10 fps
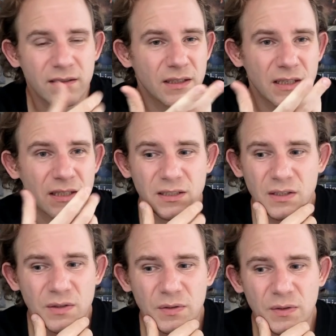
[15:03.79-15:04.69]
Yeah,
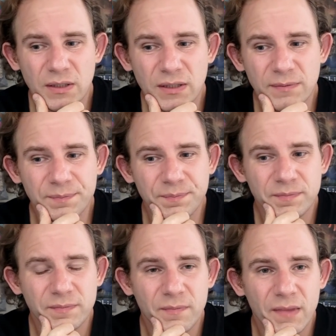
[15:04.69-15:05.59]
so
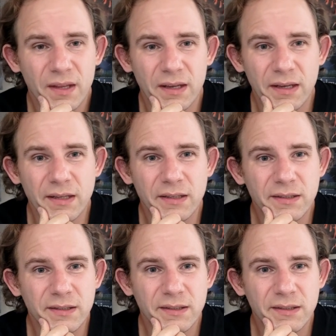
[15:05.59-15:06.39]
in